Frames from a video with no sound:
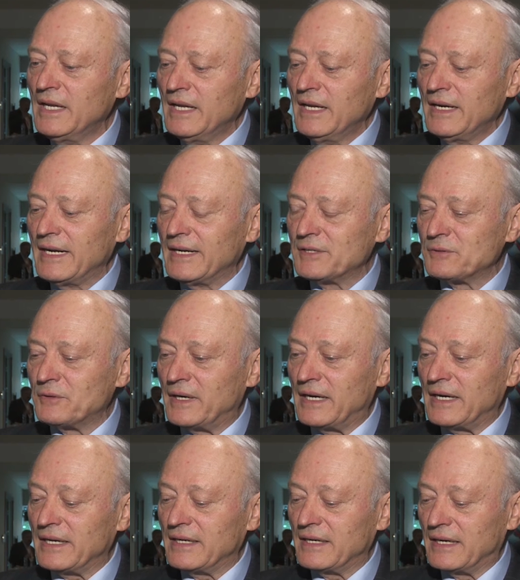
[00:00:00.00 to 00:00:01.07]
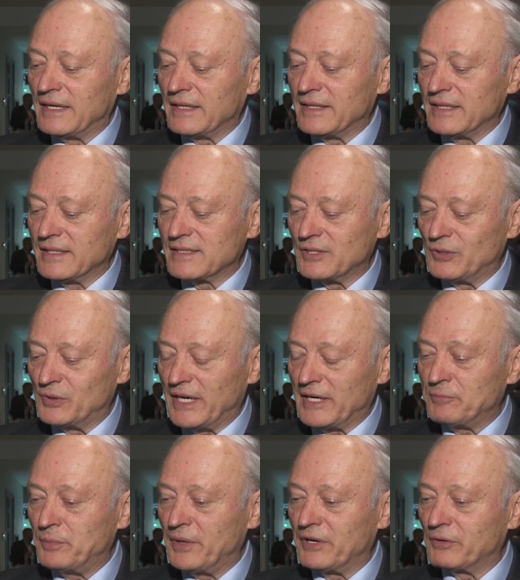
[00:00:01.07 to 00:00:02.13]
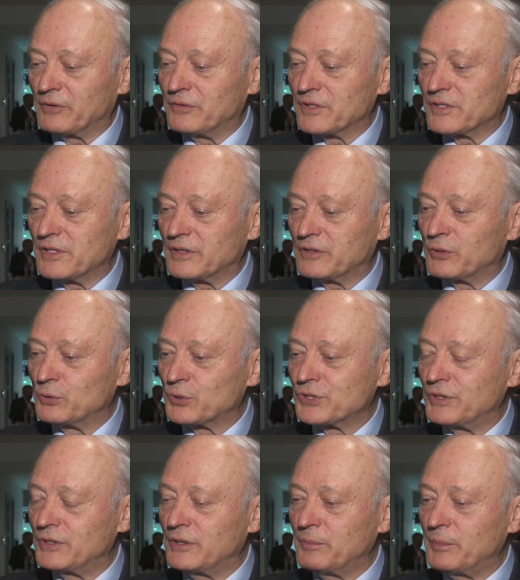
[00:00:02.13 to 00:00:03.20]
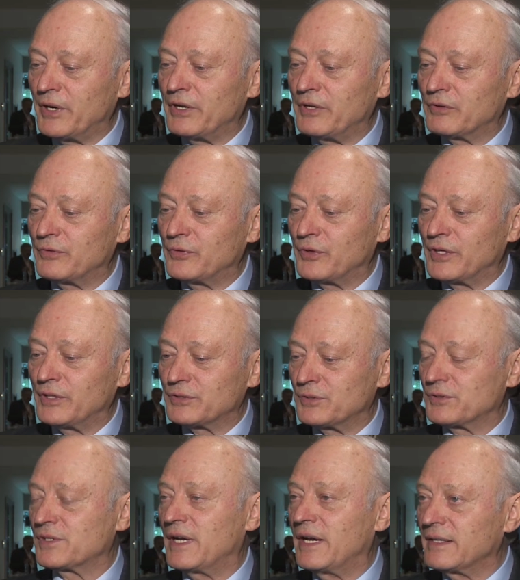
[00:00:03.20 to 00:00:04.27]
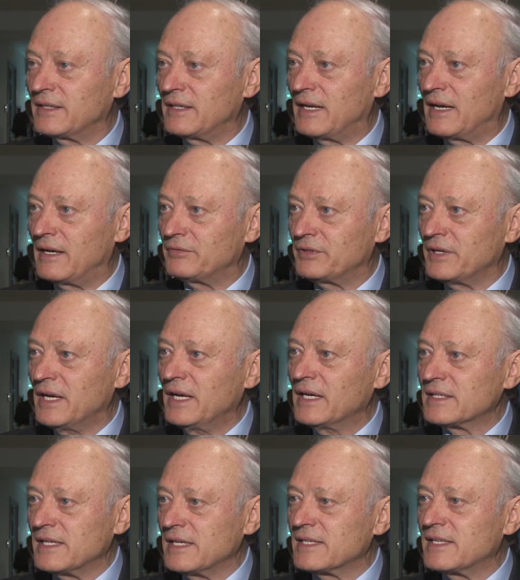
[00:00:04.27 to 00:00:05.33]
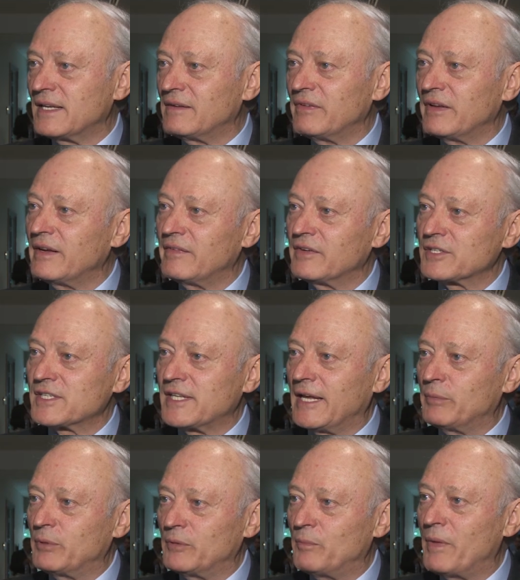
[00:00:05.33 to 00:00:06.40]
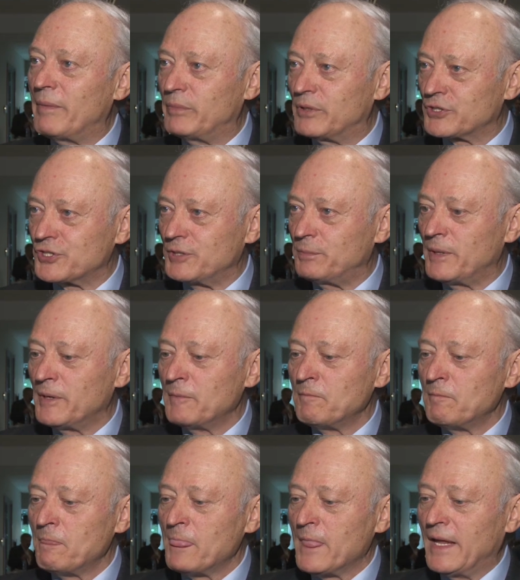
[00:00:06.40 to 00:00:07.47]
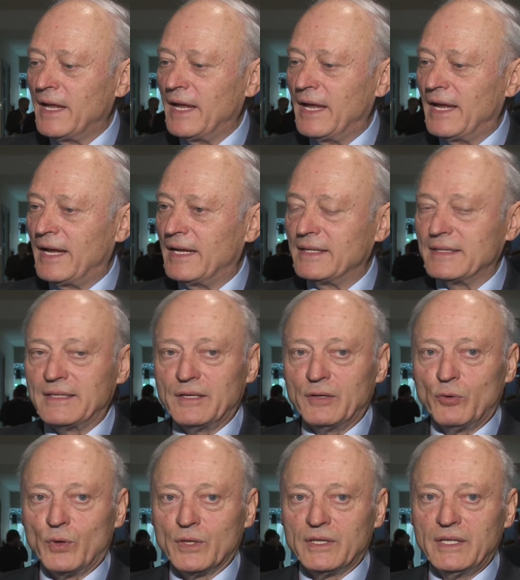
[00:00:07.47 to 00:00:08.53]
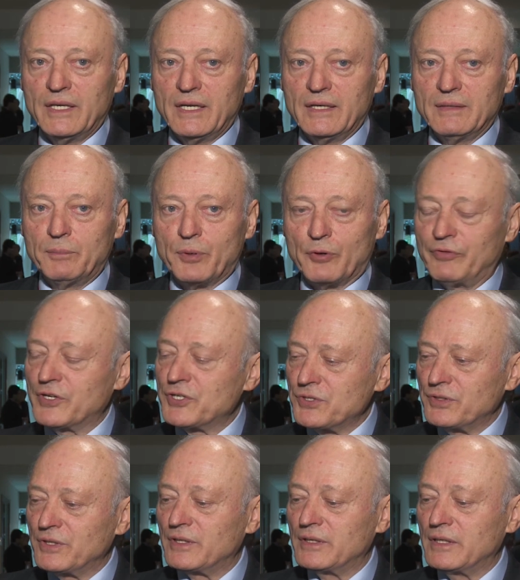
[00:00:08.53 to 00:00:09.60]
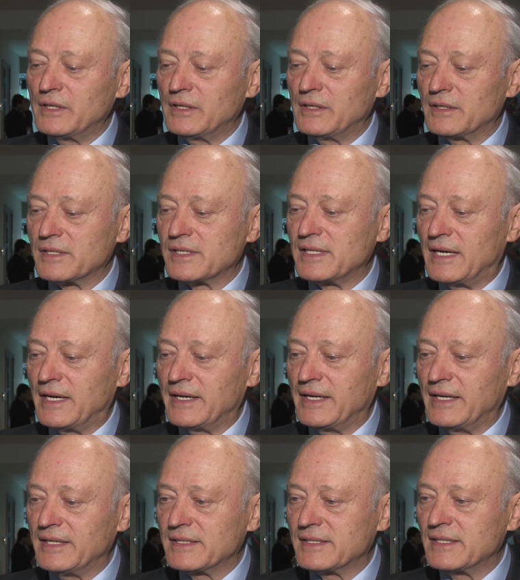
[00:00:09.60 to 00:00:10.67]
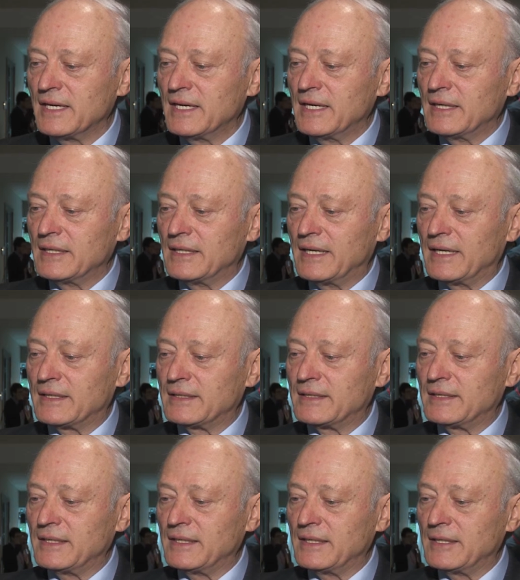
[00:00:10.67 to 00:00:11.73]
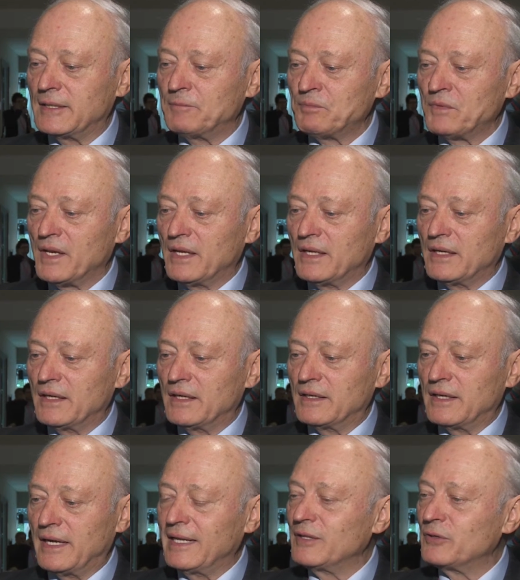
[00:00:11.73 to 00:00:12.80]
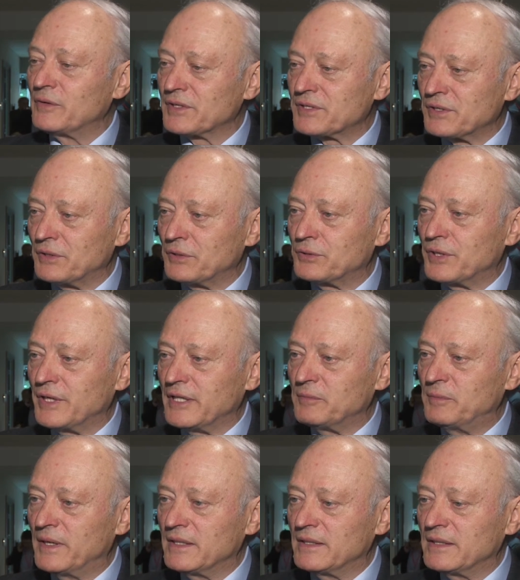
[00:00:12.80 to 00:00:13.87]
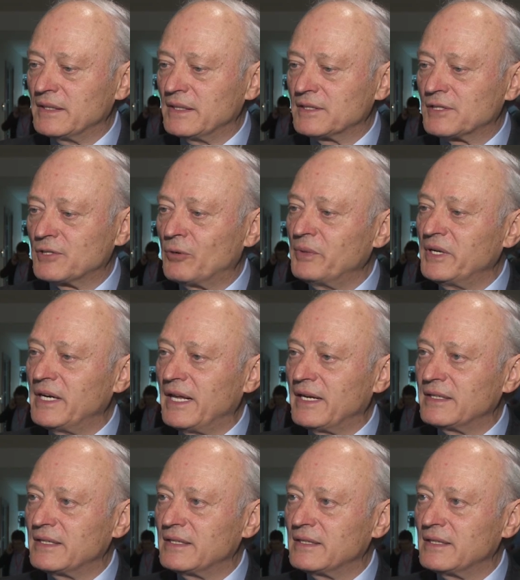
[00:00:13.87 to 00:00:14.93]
That is why I think so that period was a crucial period for the society life. Since then we have a stable membership. And what the professional side is that the endovascular treatment is dominating